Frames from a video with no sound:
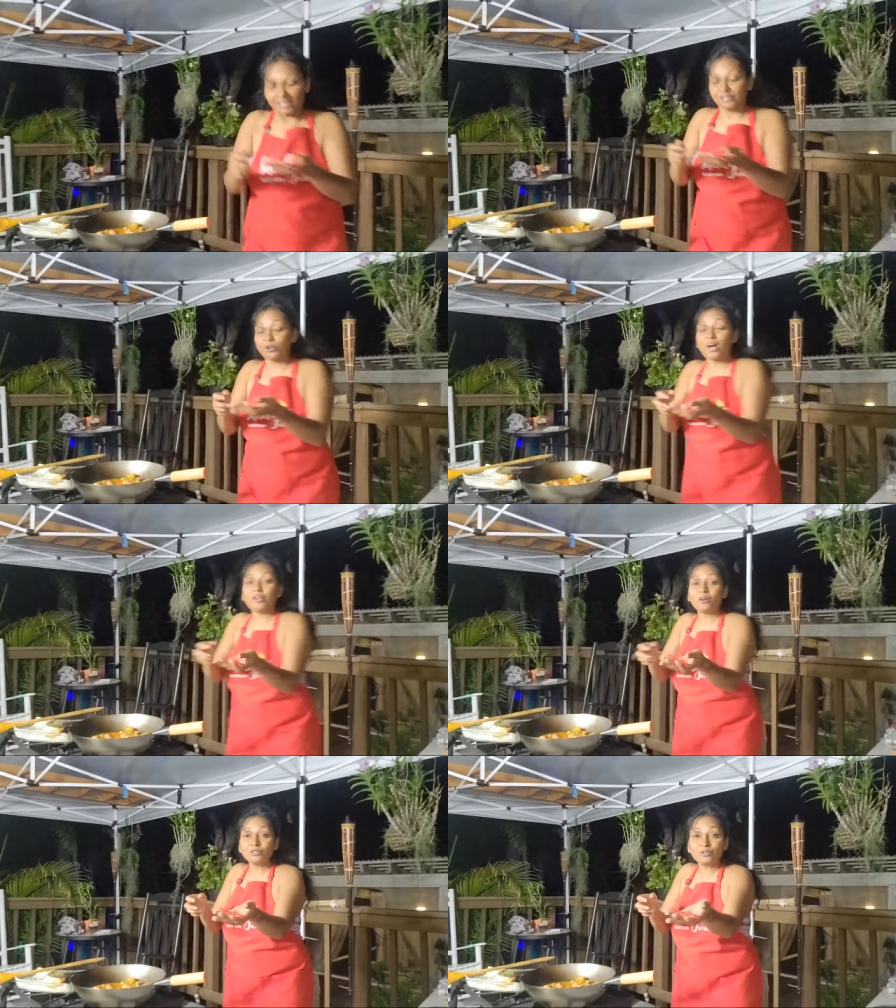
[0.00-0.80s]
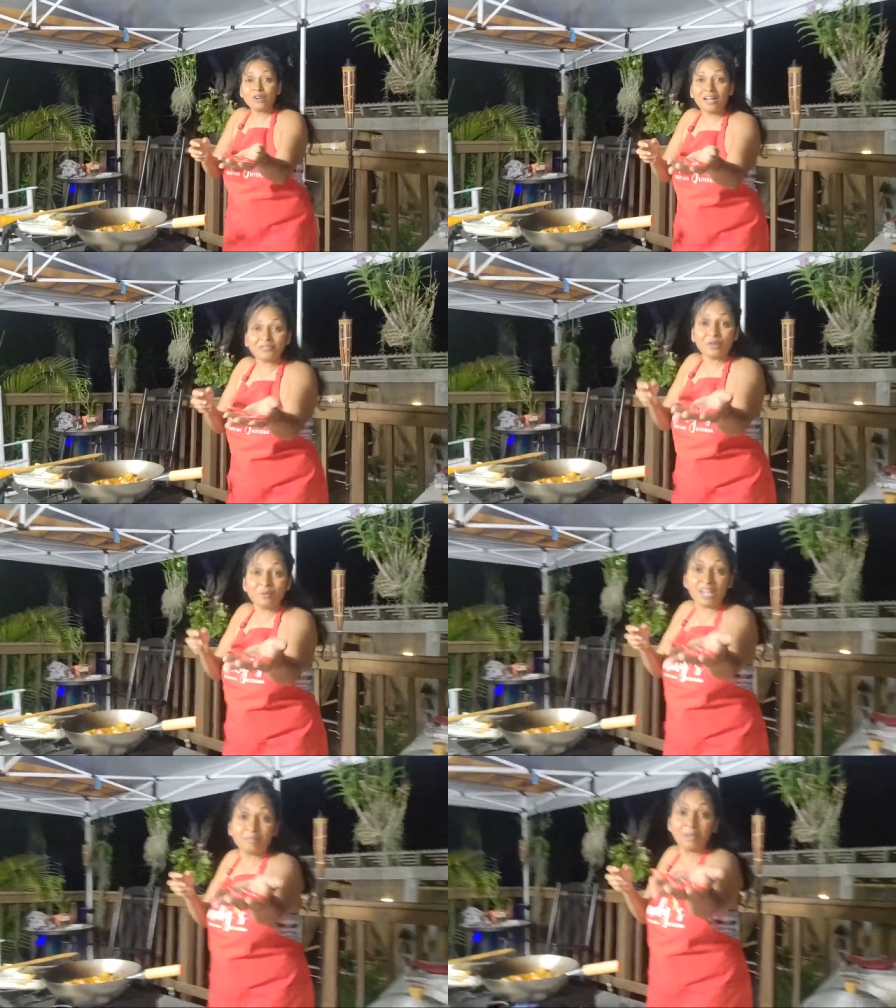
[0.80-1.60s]
so I also have some
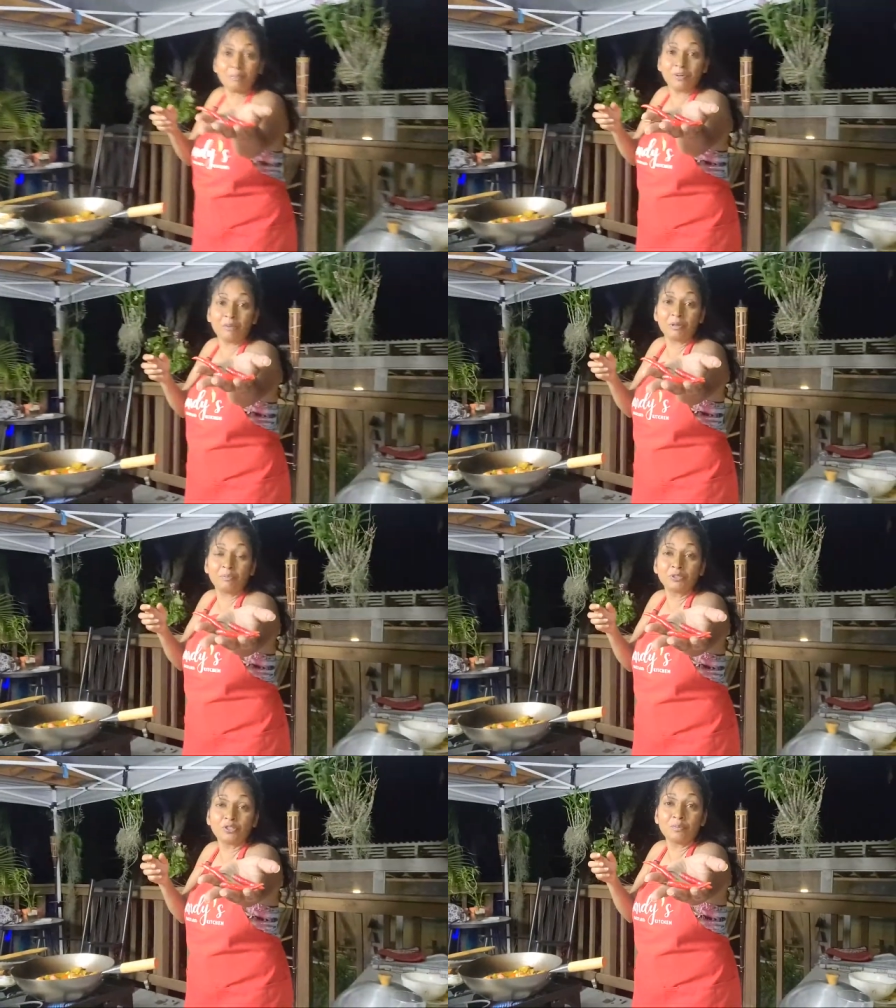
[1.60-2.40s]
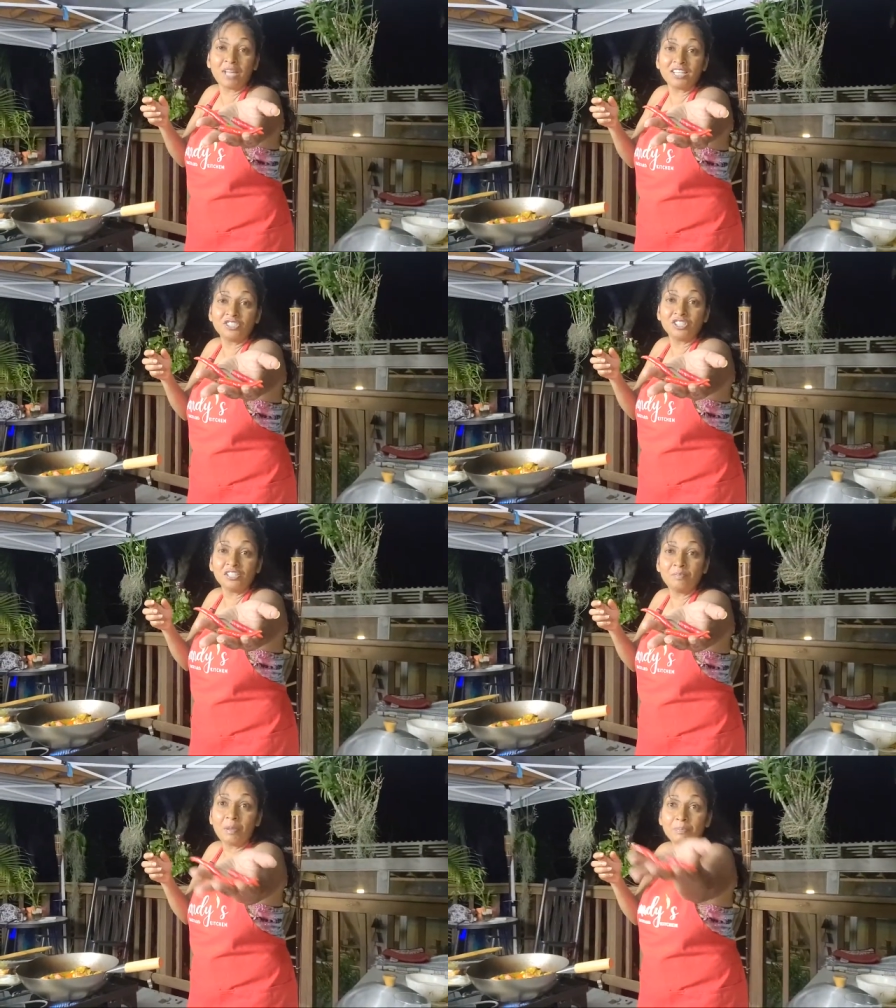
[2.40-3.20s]
hot pepper. I'm going to put some nice
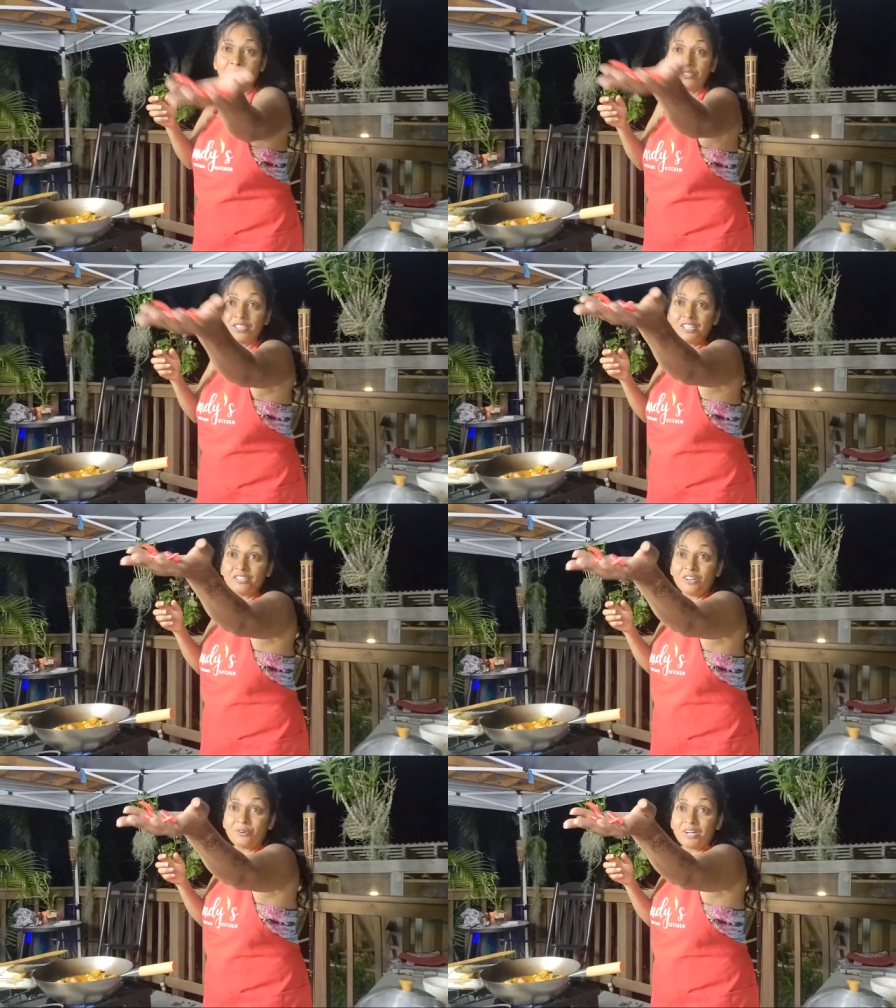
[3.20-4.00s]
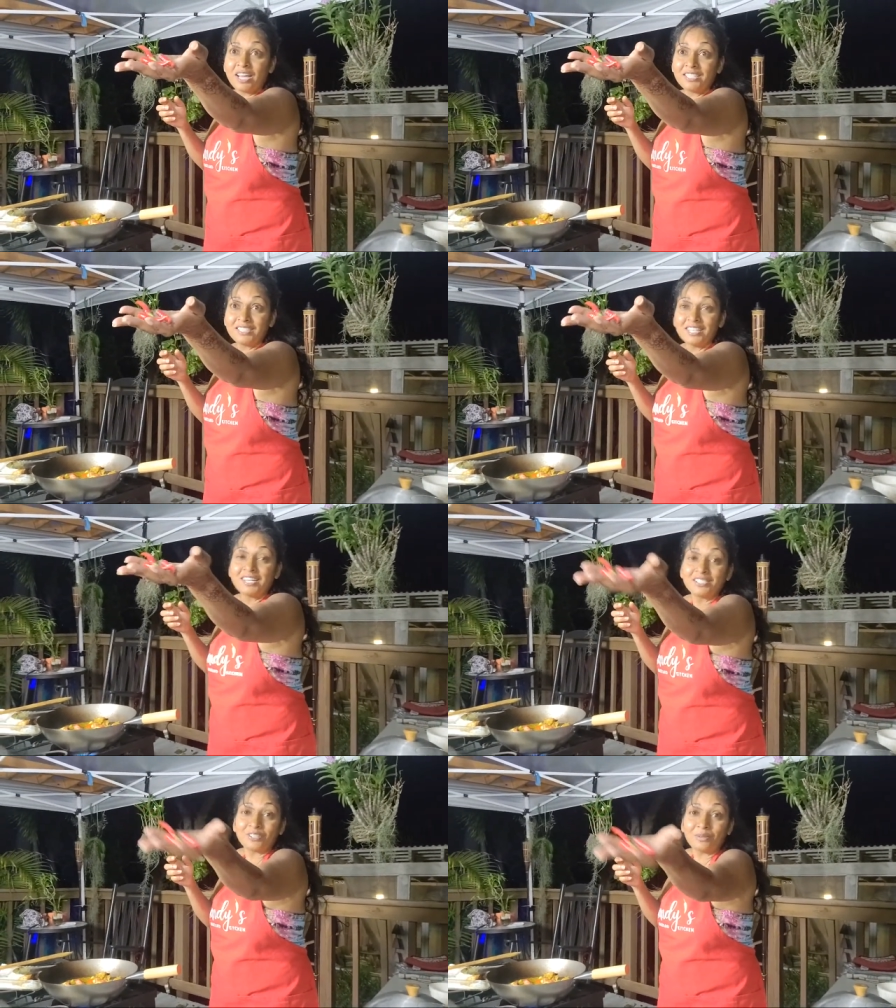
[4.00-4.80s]
chili peppers in there now, guys.
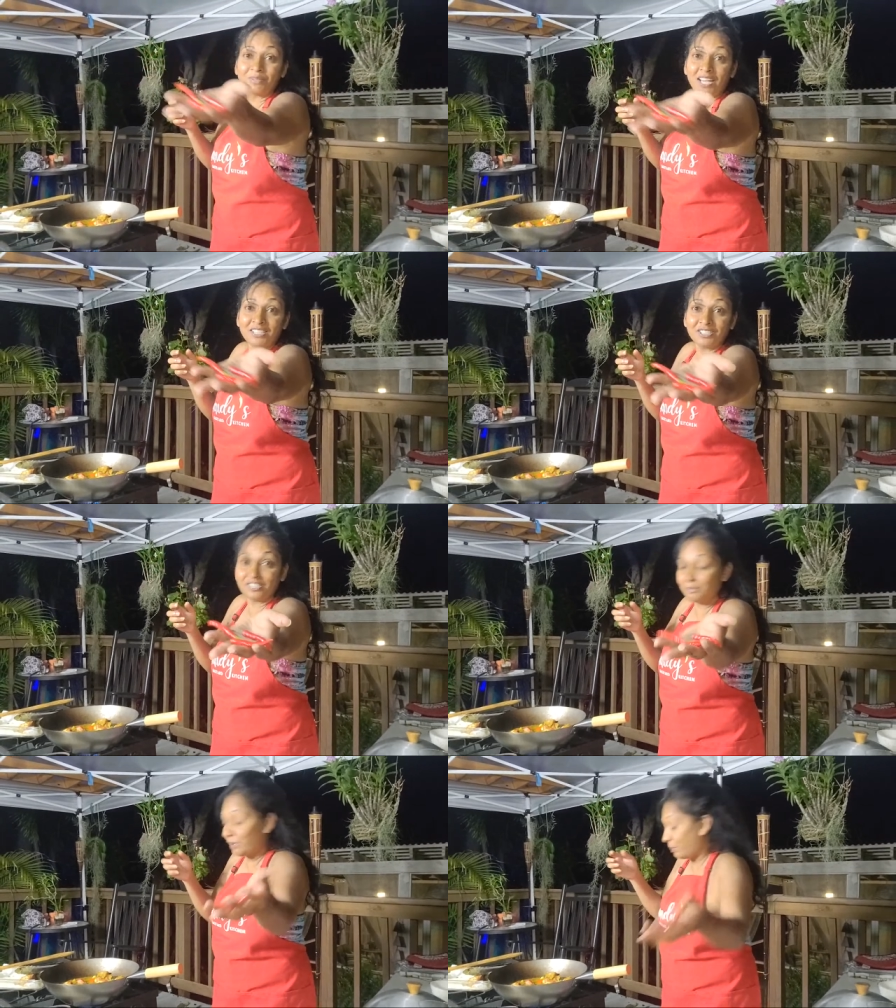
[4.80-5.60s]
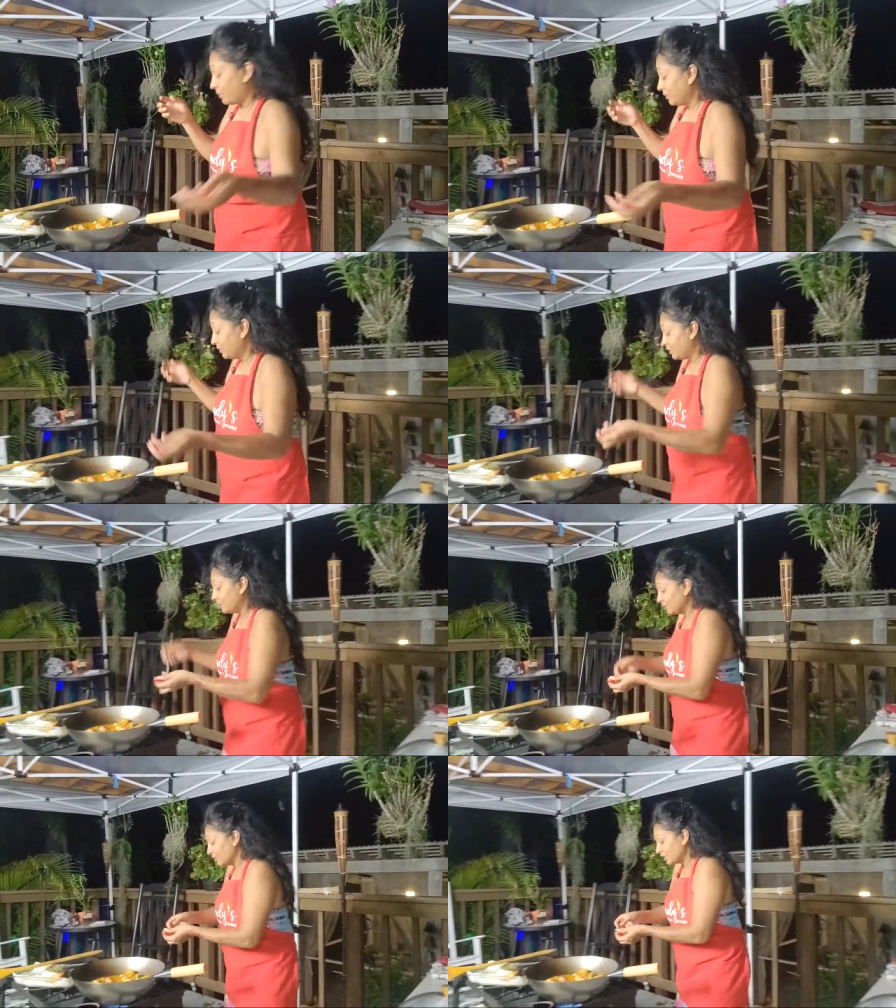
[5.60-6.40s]
Some nice chili peppers.
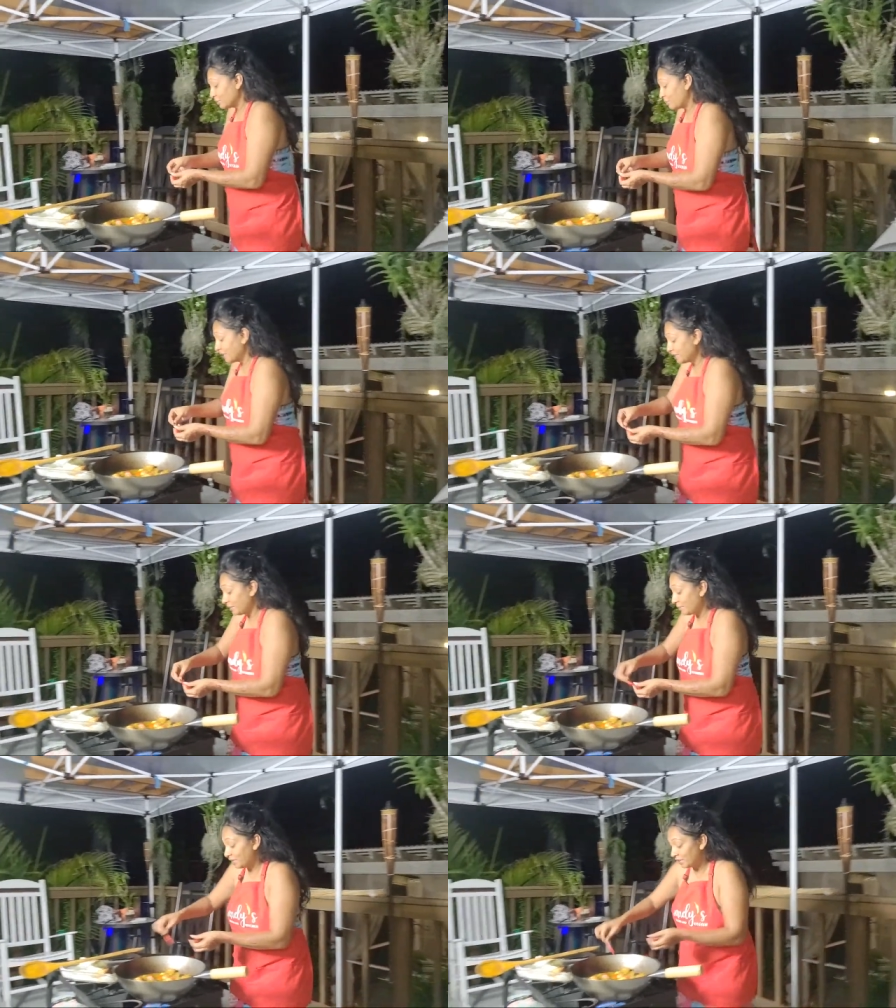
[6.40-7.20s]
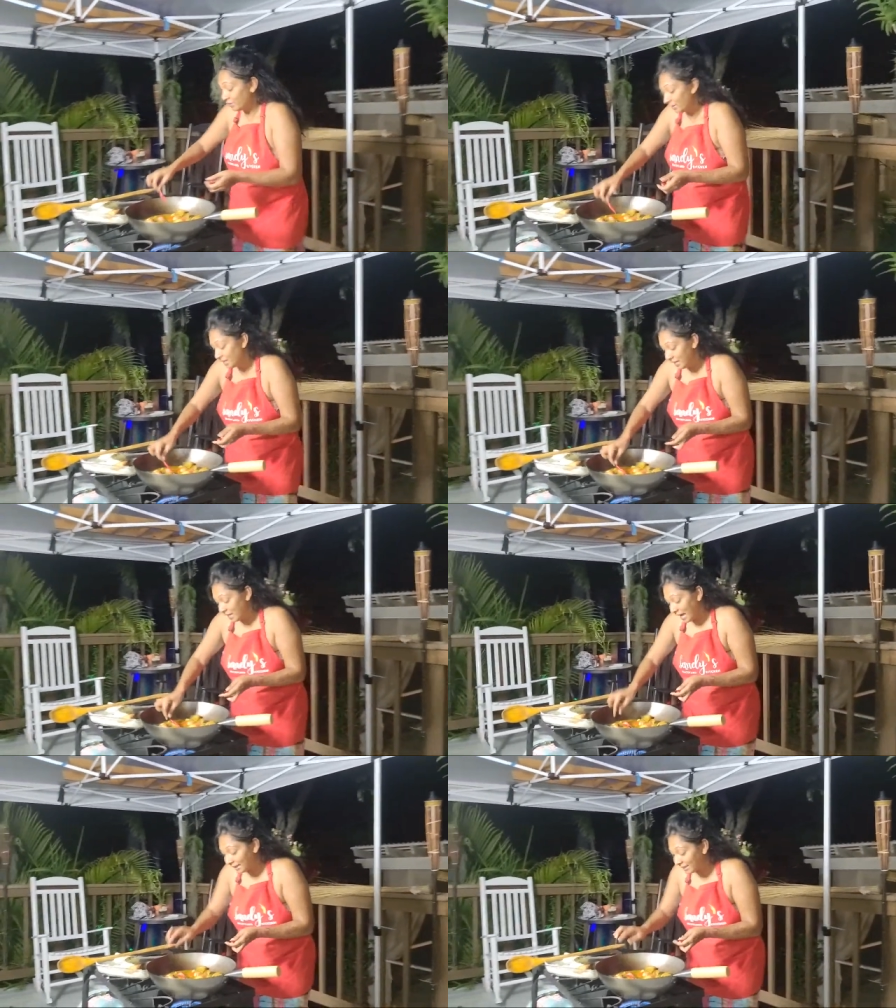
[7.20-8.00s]
So let's place them in here.
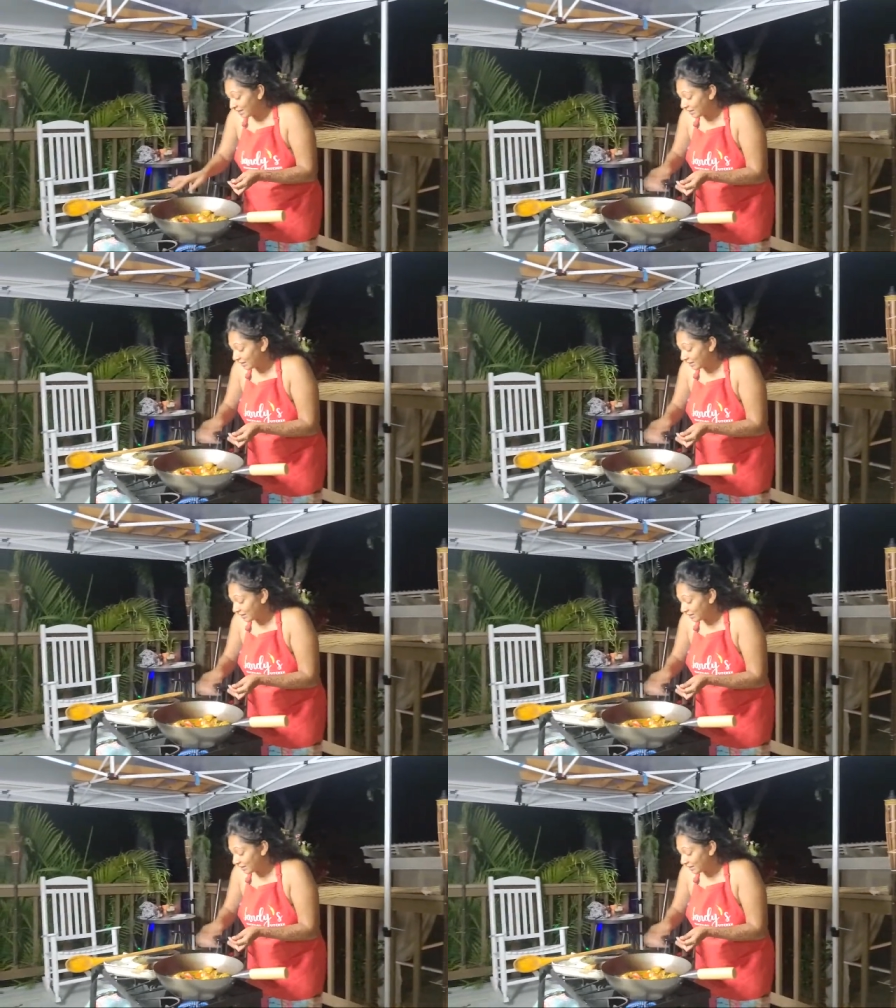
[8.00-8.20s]
And then,